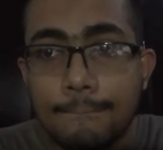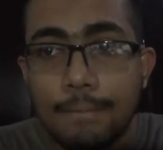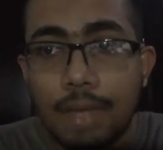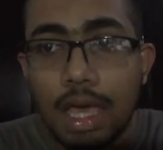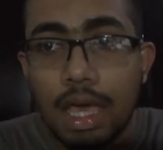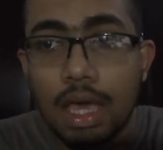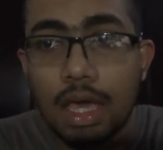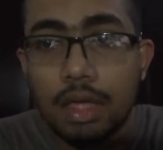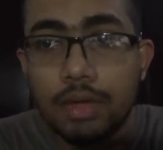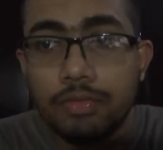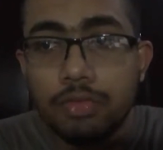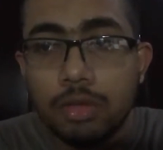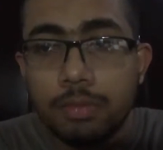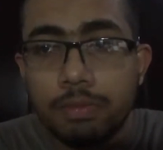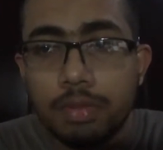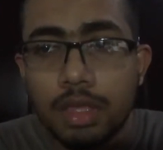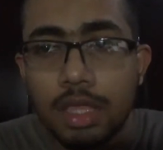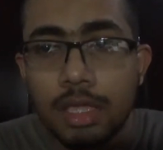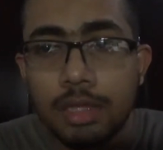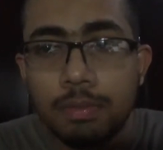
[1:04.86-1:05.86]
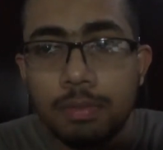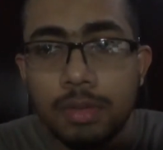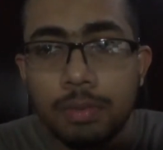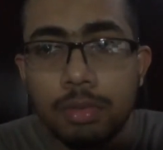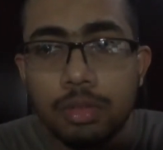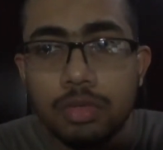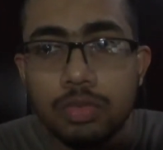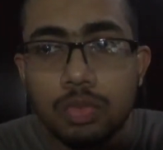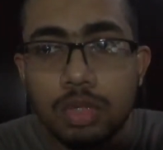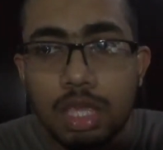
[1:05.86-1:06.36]
And for blind
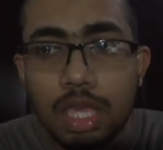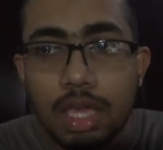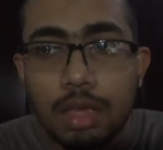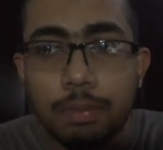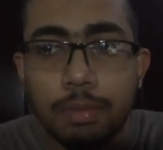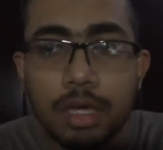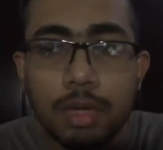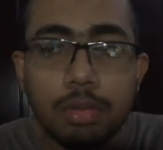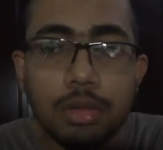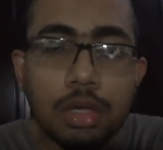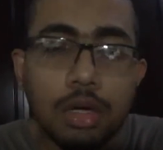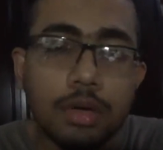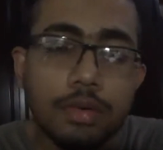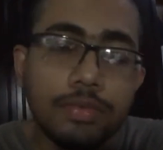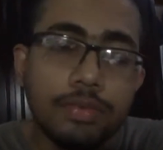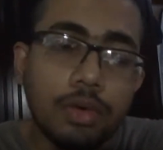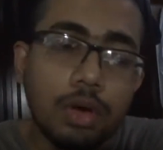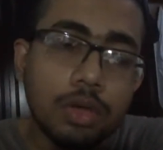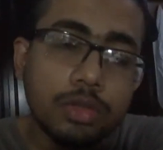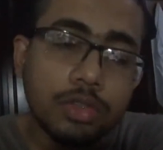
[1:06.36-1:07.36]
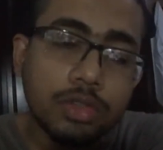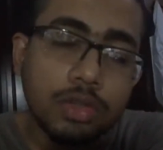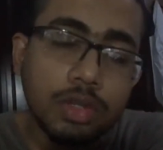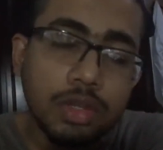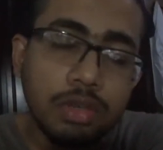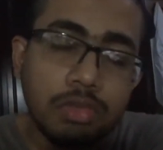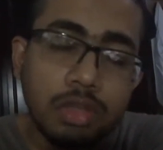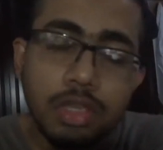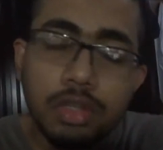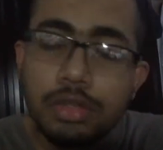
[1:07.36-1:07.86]
peoples, we have a couple of
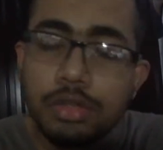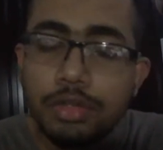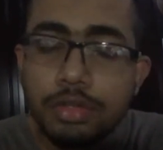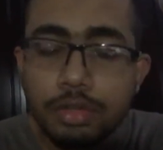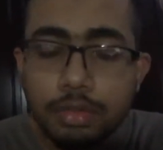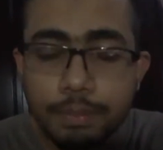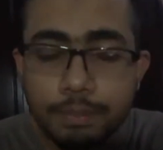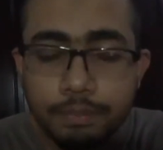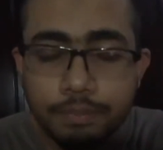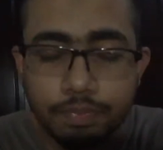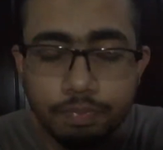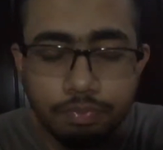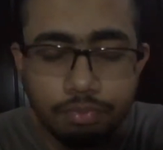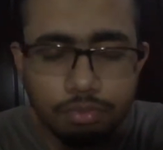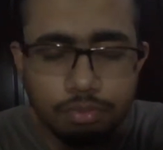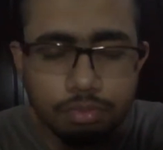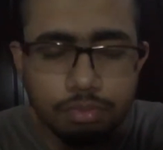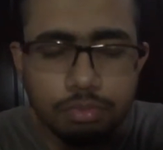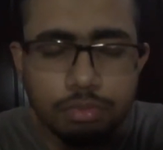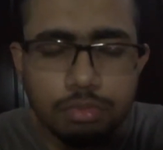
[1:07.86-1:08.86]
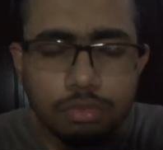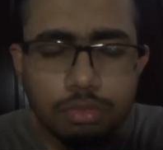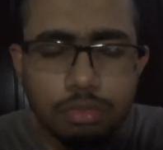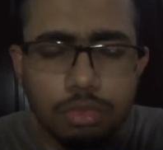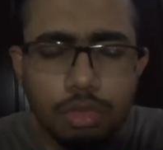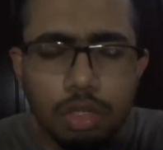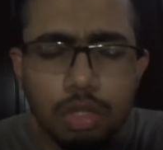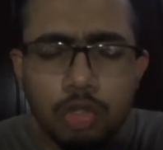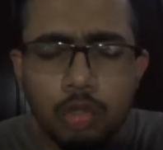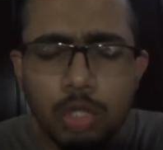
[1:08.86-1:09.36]
on-screen readers
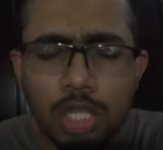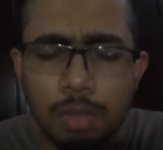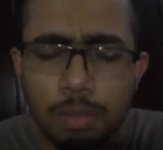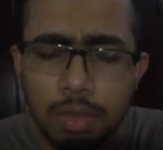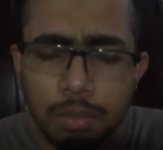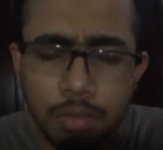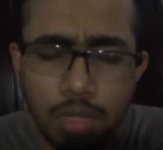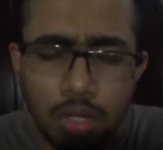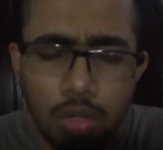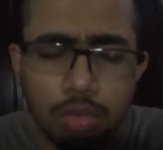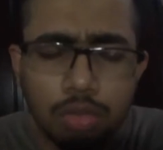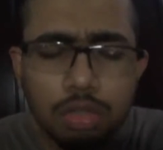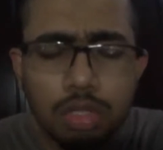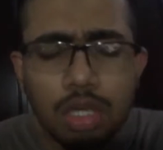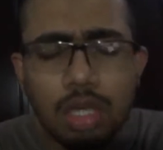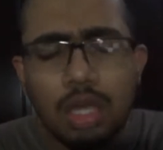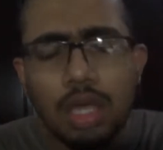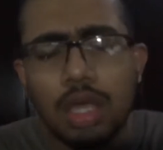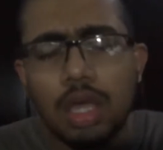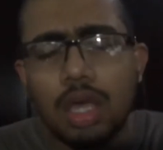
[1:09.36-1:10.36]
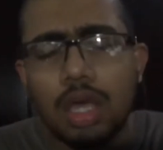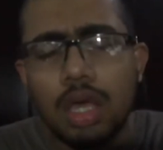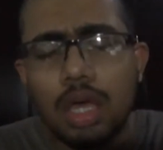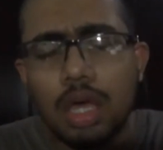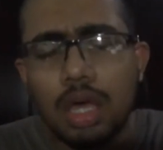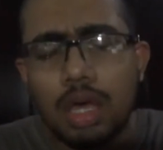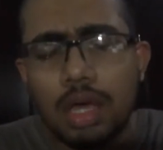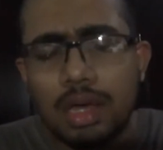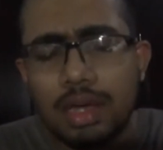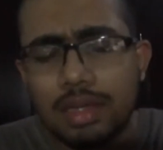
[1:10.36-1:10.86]
to help them out.
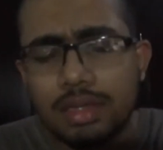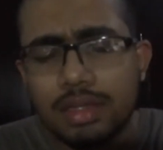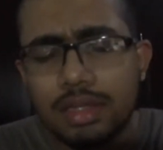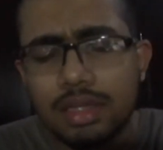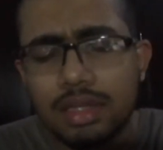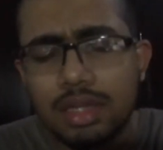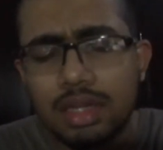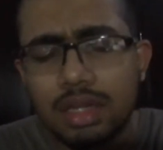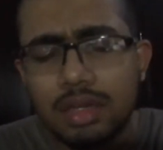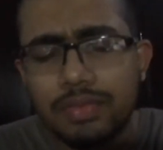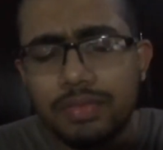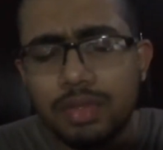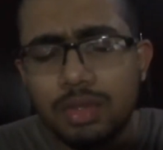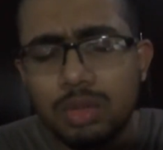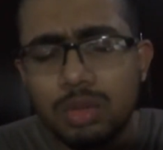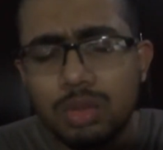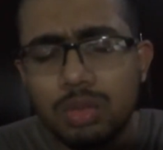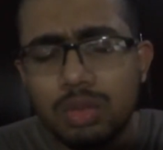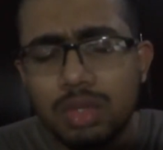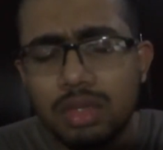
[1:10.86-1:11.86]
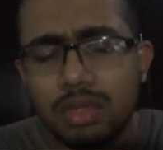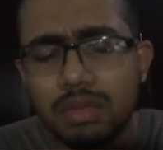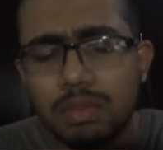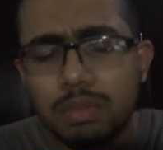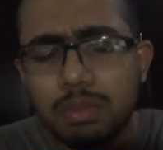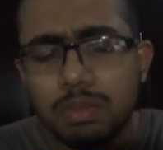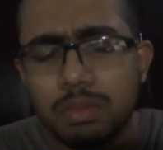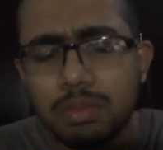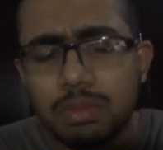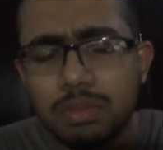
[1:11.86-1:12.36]
There are a few
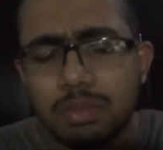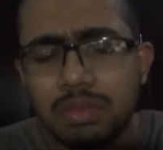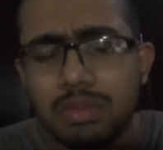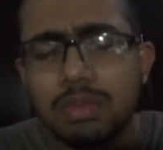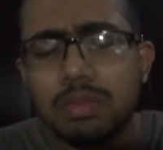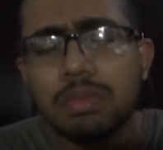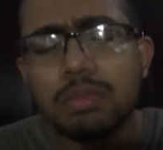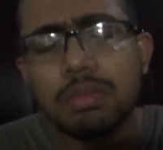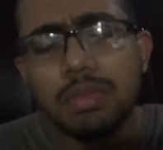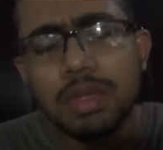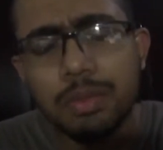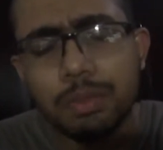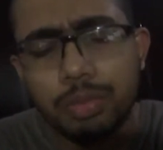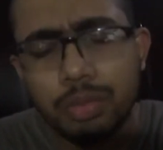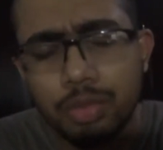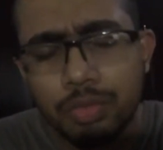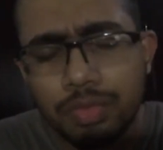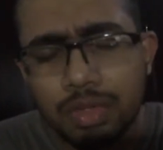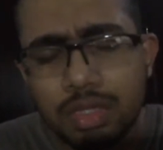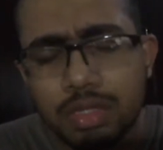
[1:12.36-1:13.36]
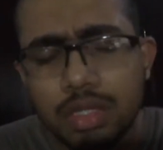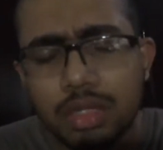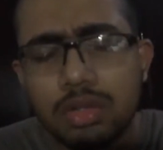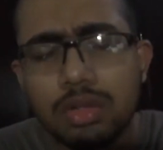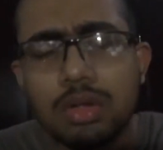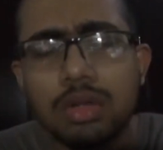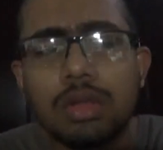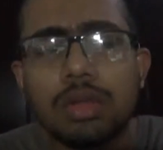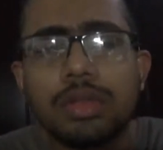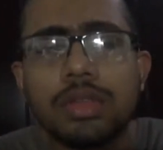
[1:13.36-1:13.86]
improving
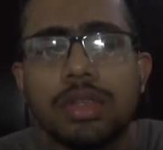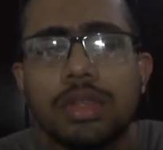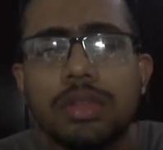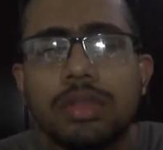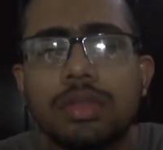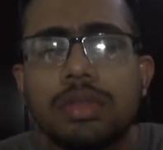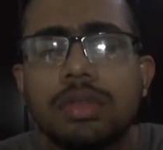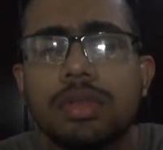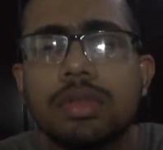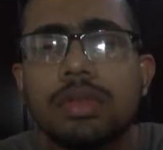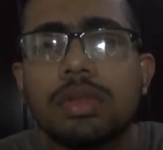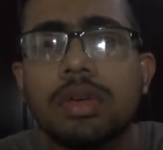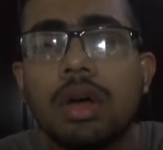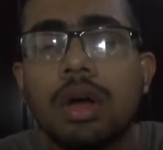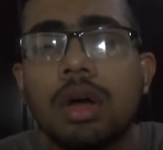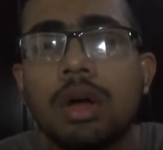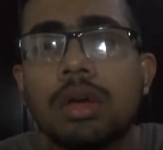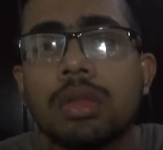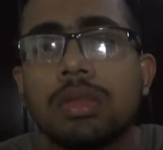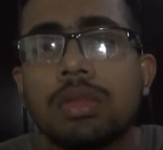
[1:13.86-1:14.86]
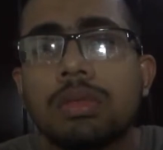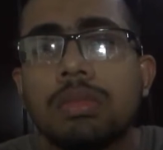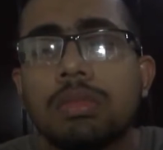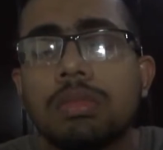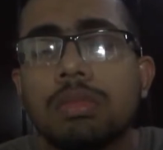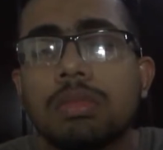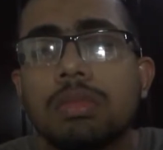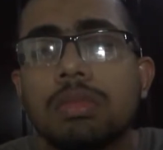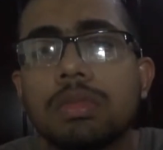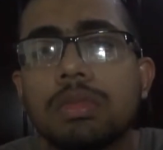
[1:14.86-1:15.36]
technologies on
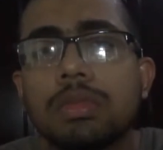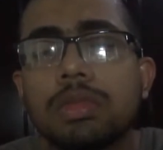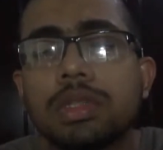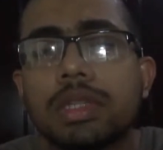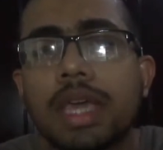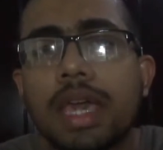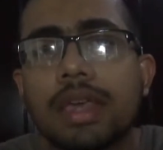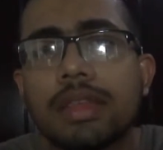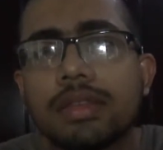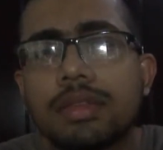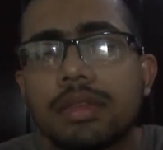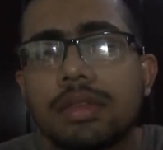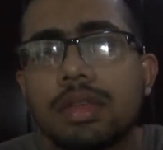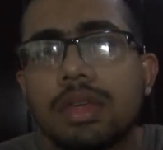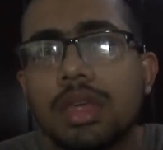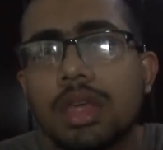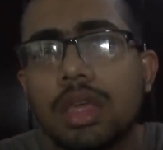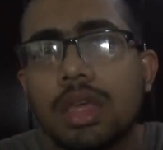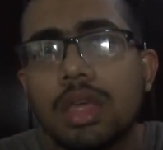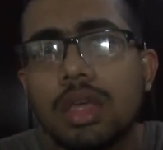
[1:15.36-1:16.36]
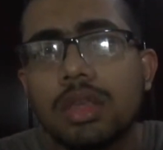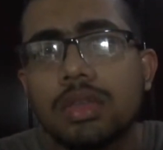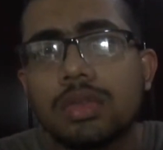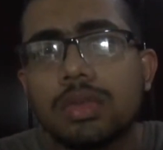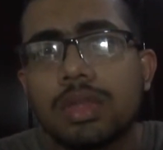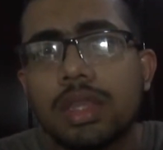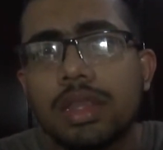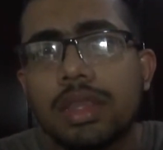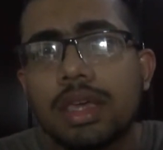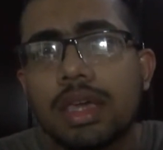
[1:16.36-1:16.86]
text
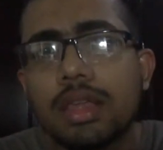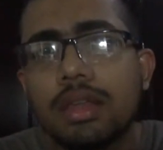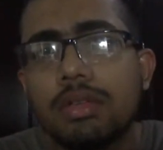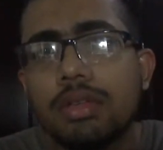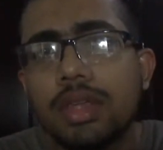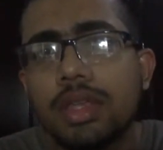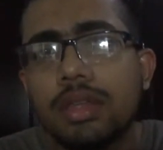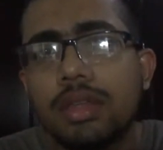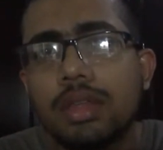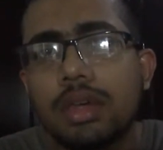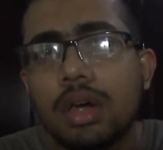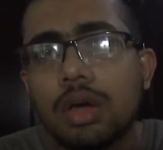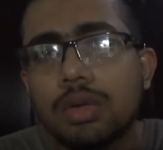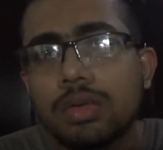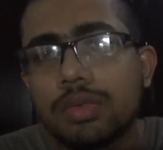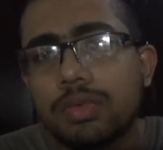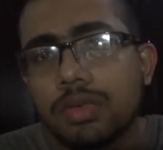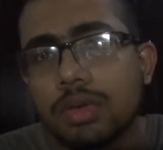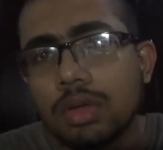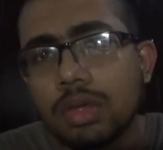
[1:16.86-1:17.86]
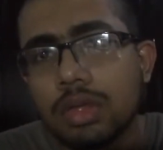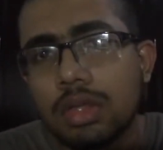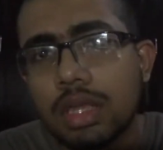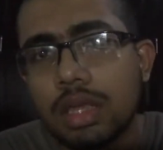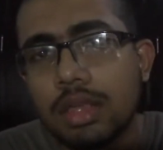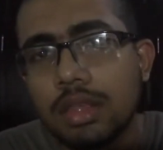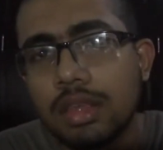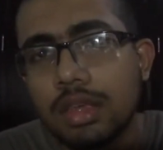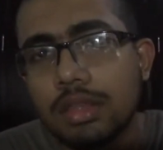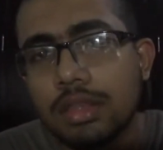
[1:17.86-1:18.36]
so that they can read out
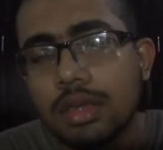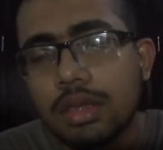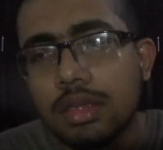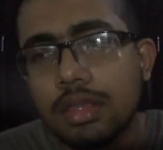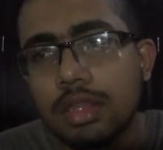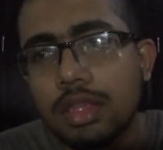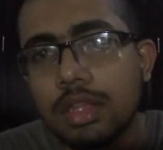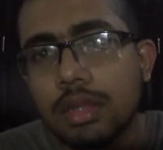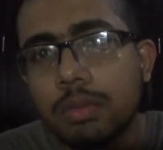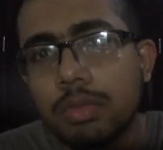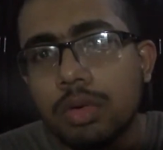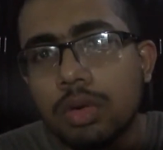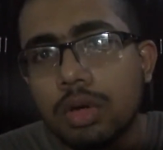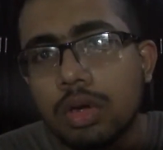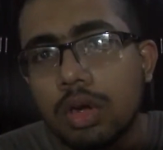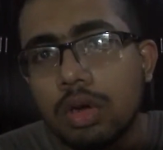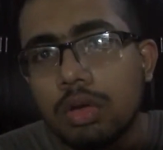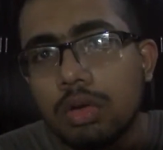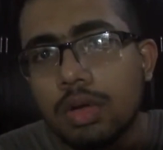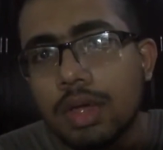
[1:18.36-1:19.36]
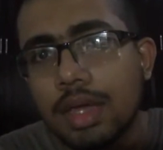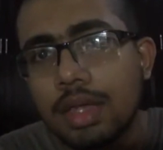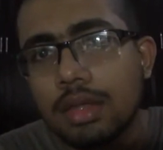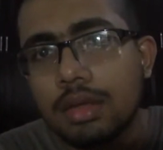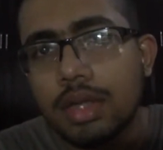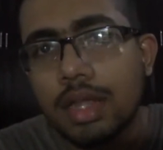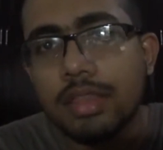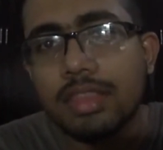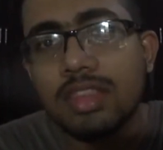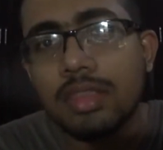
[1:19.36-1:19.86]
in a book or
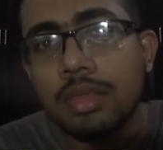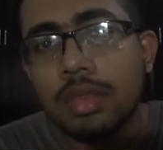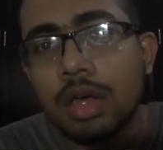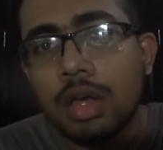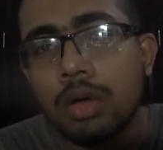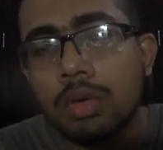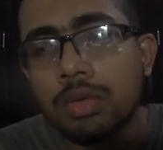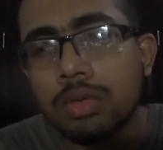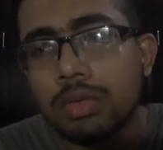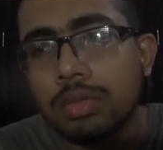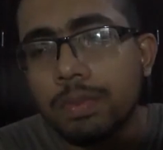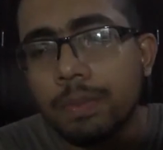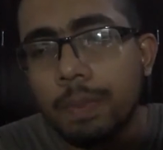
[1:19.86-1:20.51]
write them down.